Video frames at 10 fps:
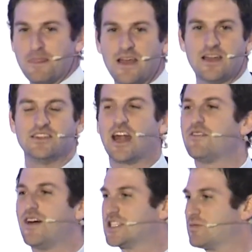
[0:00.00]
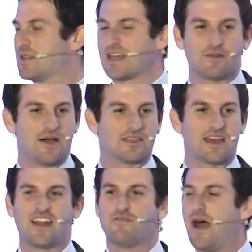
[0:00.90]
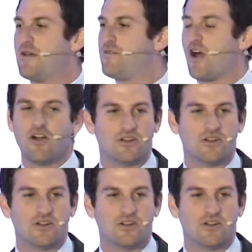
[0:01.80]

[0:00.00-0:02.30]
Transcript: None of us would think about that. If my phone